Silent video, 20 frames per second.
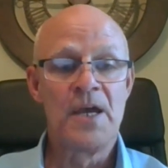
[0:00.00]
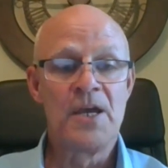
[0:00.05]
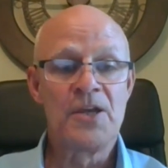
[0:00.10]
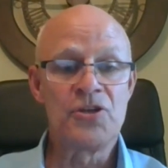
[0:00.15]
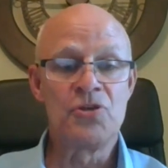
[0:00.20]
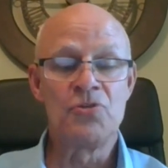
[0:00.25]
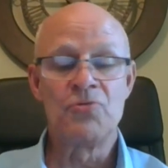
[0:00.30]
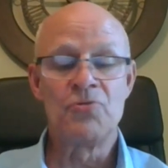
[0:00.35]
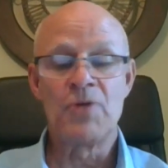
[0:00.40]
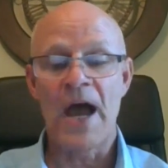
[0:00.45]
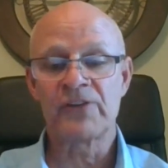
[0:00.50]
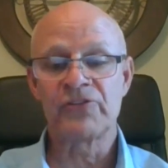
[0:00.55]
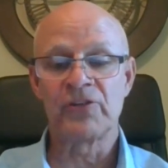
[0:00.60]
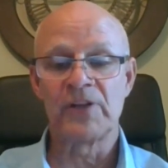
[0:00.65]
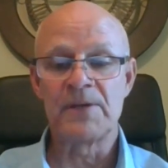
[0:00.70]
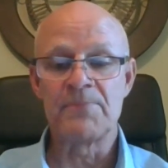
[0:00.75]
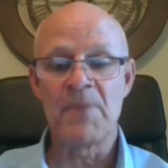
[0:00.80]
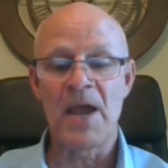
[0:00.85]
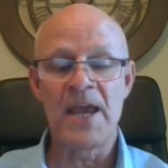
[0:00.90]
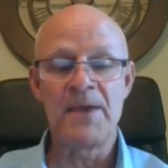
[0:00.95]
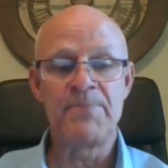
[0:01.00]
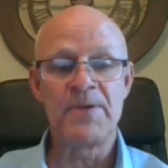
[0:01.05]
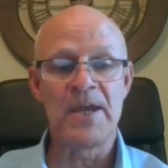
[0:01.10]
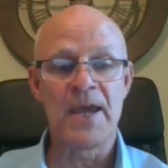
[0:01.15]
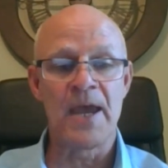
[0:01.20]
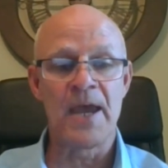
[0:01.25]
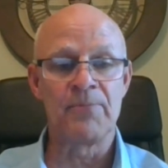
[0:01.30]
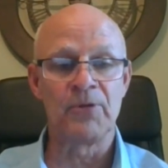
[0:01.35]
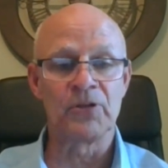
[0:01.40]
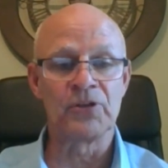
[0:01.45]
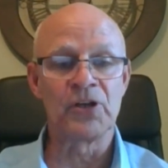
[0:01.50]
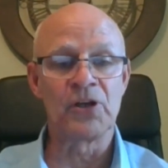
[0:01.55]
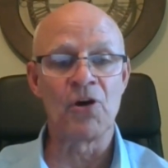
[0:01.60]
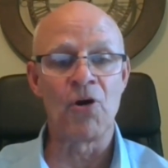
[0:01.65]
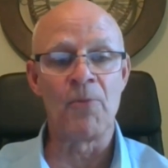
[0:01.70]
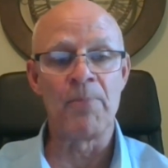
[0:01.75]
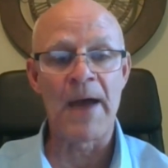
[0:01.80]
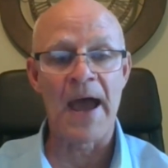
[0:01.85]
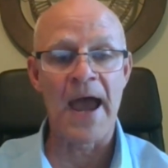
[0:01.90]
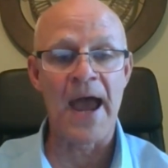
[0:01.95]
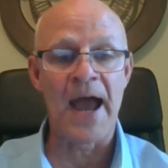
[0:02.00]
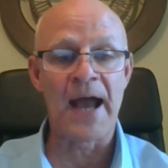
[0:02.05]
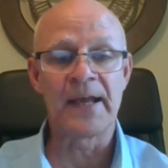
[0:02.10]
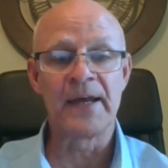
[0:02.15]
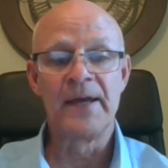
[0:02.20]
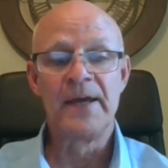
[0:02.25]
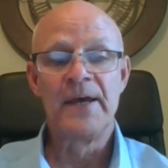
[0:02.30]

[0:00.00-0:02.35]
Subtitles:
you actually may be able to go back